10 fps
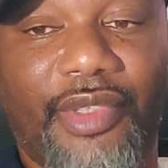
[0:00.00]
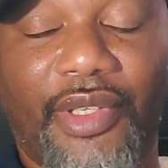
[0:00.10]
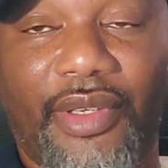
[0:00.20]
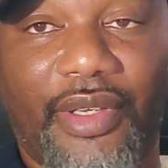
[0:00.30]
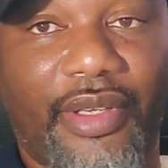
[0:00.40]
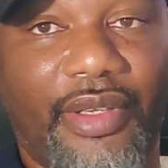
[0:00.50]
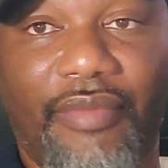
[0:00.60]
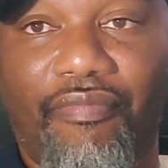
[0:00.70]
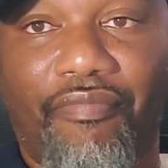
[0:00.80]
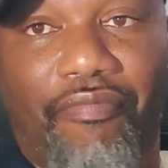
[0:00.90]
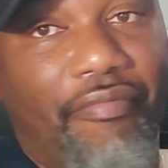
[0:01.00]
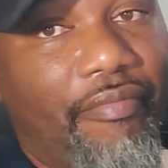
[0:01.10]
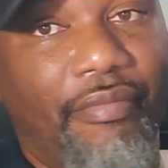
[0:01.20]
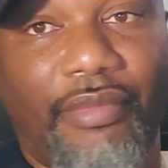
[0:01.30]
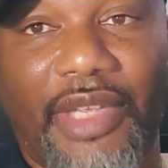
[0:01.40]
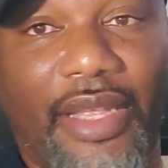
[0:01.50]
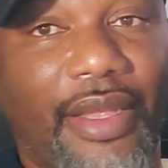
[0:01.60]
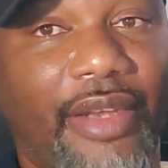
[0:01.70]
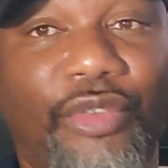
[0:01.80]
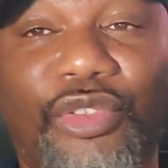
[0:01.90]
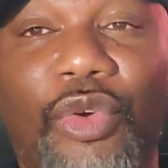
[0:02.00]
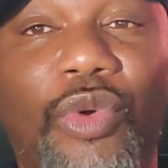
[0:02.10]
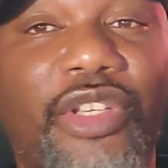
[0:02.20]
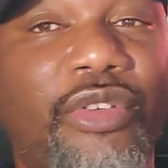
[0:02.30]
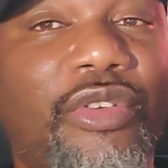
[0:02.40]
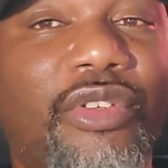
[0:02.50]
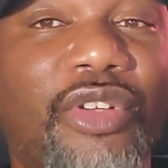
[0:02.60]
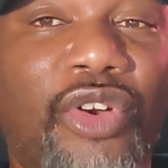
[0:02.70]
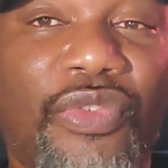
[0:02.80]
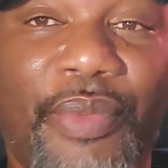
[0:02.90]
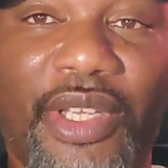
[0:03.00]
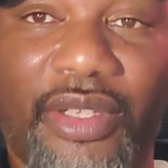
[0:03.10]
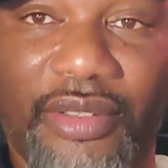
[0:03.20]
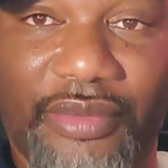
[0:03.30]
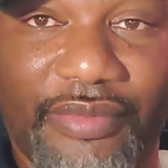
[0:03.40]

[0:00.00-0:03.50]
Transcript: And I don't know where you're going to go from here.